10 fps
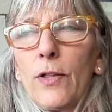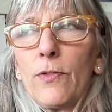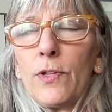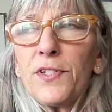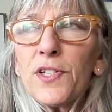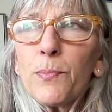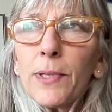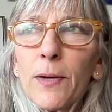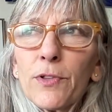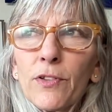This is a
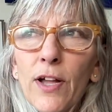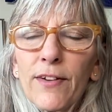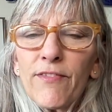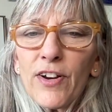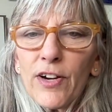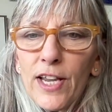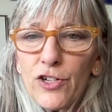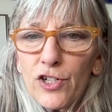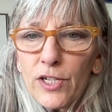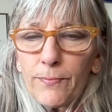plant with a lot of
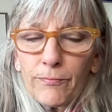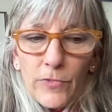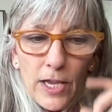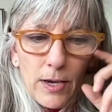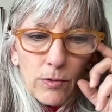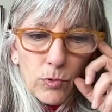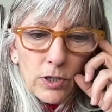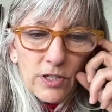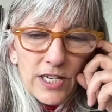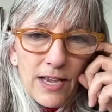variation, and we're
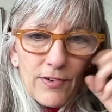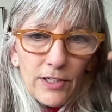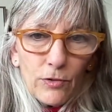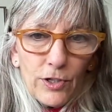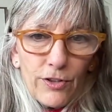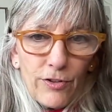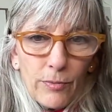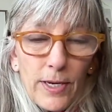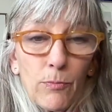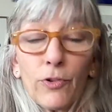going to dive in and look at
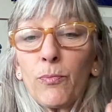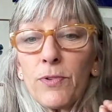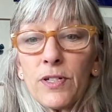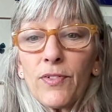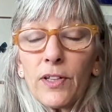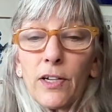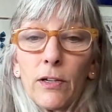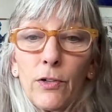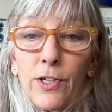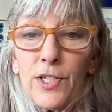three, and we're specifically
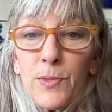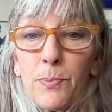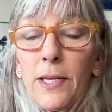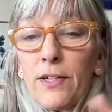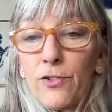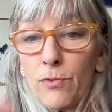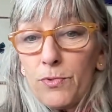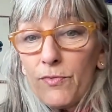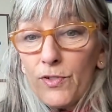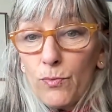going to look at this plant in
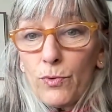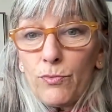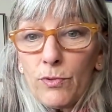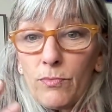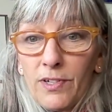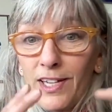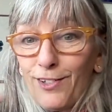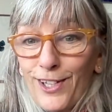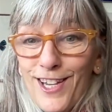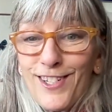terms of its wound
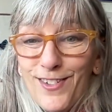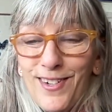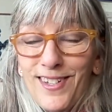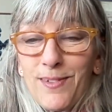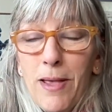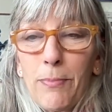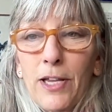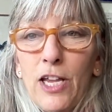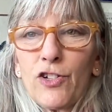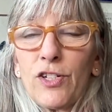healing history and some
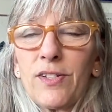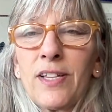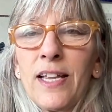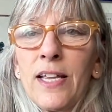applications.